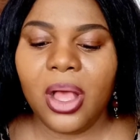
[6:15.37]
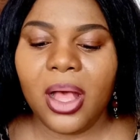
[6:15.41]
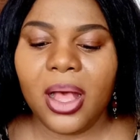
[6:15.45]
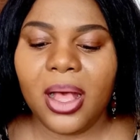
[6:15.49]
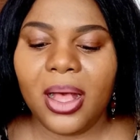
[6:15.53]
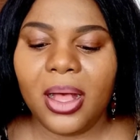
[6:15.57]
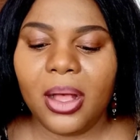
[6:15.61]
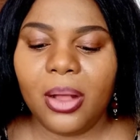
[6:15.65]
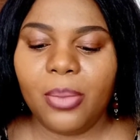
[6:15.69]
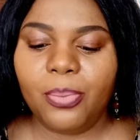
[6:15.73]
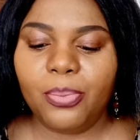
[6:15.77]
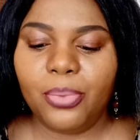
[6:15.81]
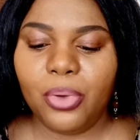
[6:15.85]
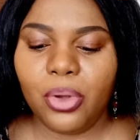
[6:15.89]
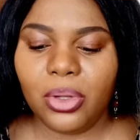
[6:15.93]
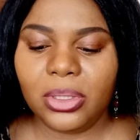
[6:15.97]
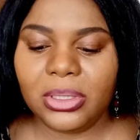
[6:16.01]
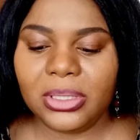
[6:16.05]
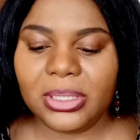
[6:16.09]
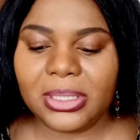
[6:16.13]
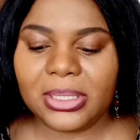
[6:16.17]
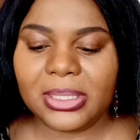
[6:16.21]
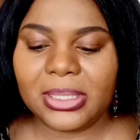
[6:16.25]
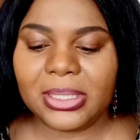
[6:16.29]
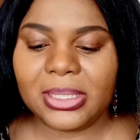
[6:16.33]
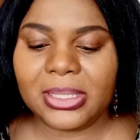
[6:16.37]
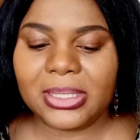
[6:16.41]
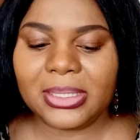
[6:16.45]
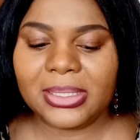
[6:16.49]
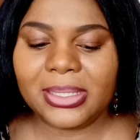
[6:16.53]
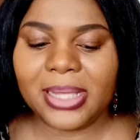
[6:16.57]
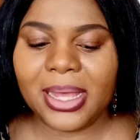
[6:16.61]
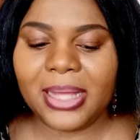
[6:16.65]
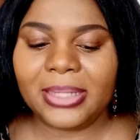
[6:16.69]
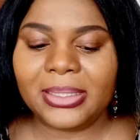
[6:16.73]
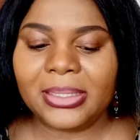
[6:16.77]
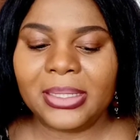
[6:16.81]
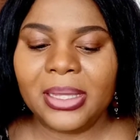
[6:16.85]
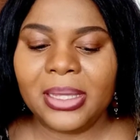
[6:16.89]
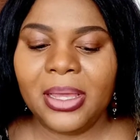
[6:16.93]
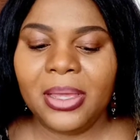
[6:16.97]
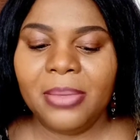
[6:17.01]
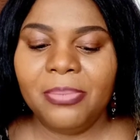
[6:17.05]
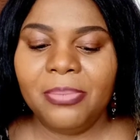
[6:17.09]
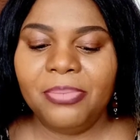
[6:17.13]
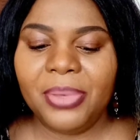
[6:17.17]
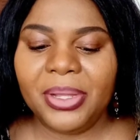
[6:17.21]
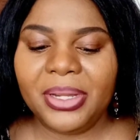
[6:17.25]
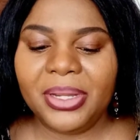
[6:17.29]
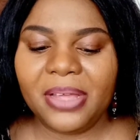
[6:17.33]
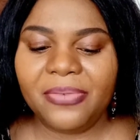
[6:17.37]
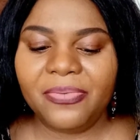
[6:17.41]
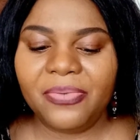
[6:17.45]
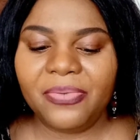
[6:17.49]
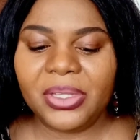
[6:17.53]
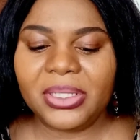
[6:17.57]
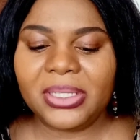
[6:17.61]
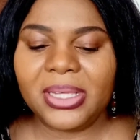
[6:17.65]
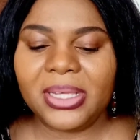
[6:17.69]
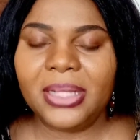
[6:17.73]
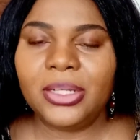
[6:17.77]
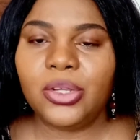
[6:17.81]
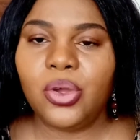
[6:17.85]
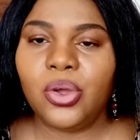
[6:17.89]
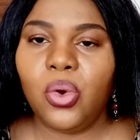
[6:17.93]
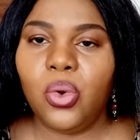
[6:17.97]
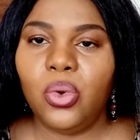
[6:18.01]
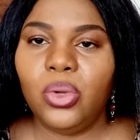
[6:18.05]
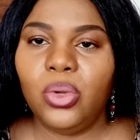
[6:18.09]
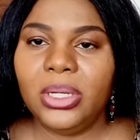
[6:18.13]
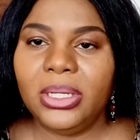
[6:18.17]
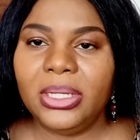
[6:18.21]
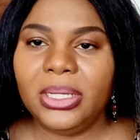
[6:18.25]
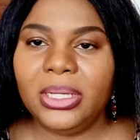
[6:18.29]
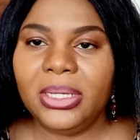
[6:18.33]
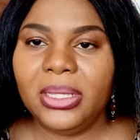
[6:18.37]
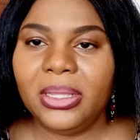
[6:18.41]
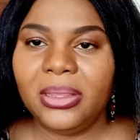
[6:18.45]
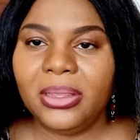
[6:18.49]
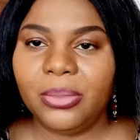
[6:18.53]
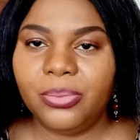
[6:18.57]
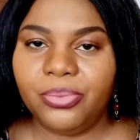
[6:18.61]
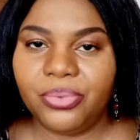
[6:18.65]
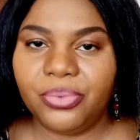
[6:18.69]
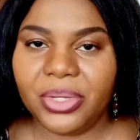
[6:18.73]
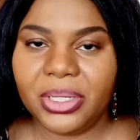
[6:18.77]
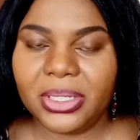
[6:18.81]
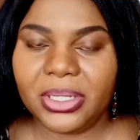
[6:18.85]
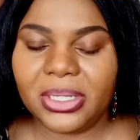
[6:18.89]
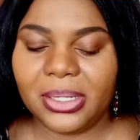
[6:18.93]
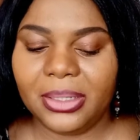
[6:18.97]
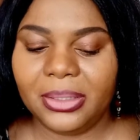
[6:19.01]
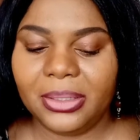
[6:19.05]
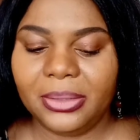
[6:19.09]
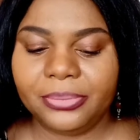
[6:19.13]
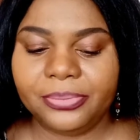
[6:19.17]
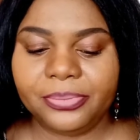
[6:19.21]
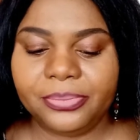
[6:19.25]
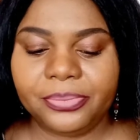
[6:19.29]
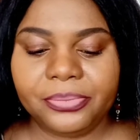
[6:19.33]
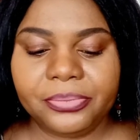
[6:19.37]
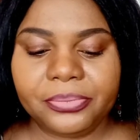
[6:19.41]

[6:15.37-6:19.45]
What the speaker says: policies that benefited only the Britain.